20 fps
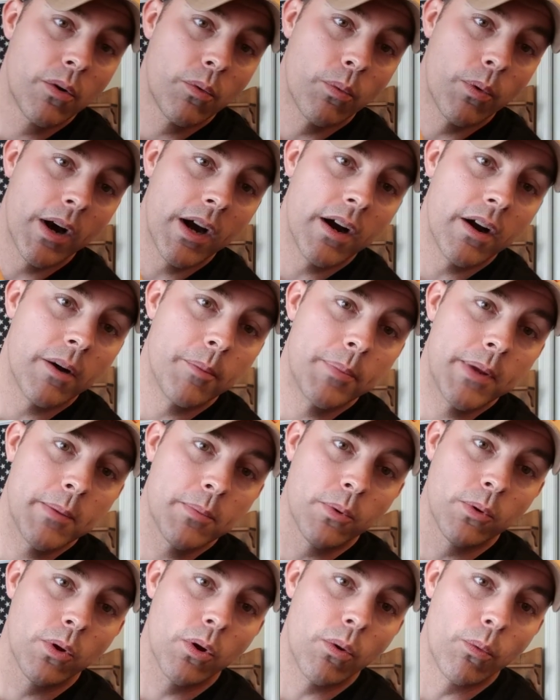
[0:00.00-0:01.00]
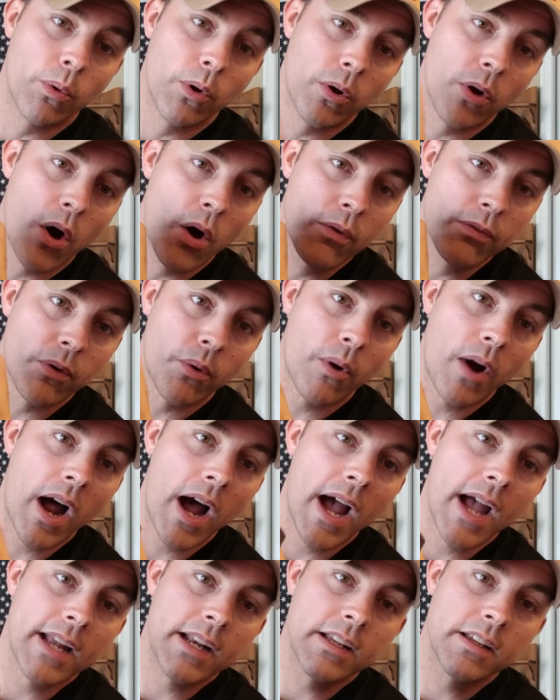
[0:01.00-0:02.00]
where people will
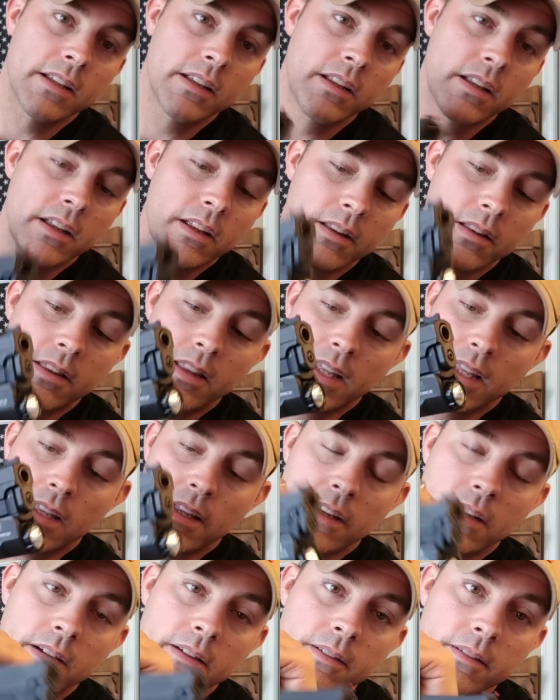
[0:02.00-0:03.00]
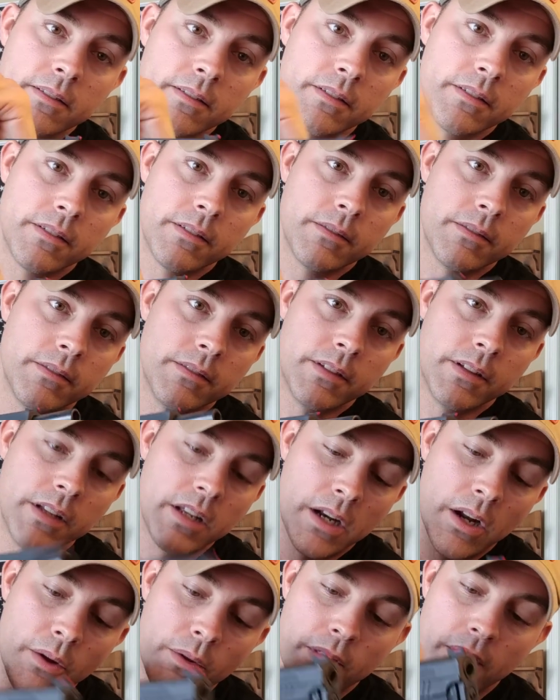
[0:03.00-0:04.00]
override the
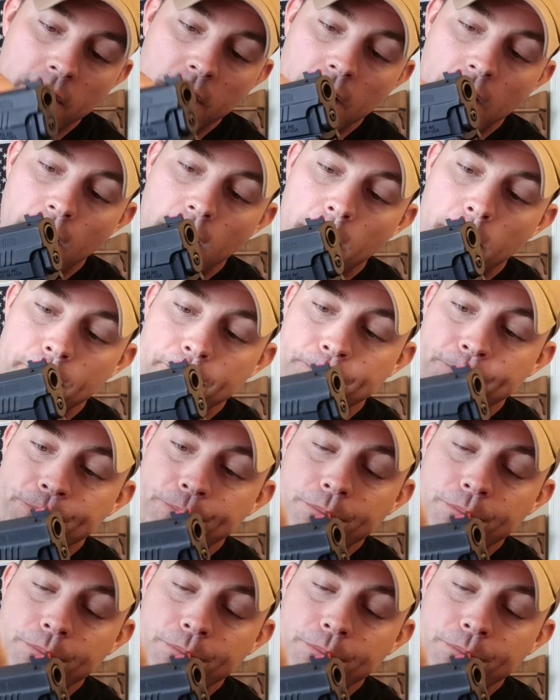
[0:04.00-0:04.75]
the